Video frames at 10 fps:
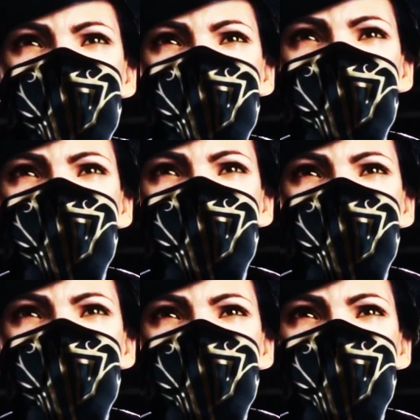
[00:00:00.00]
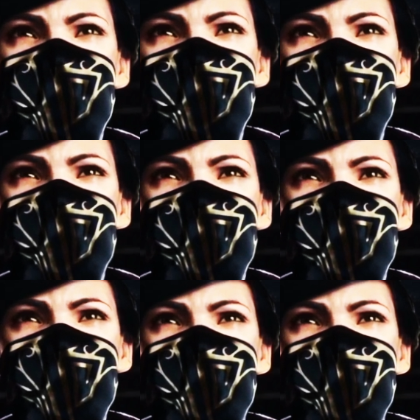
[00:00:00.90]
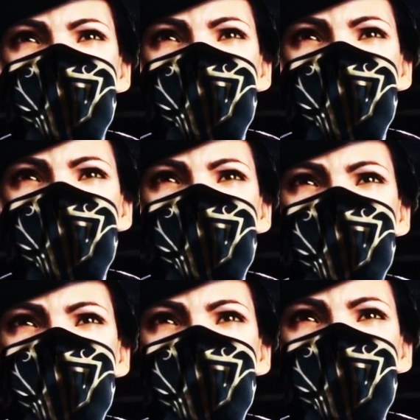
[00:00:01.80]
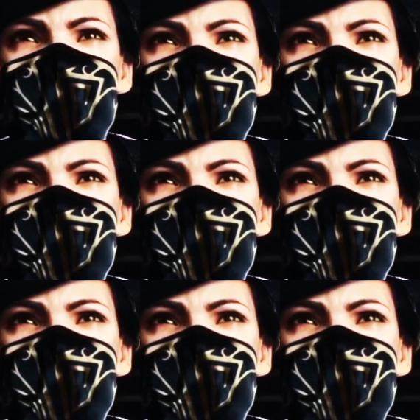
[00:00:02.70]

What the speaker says: you to do more exploration. Play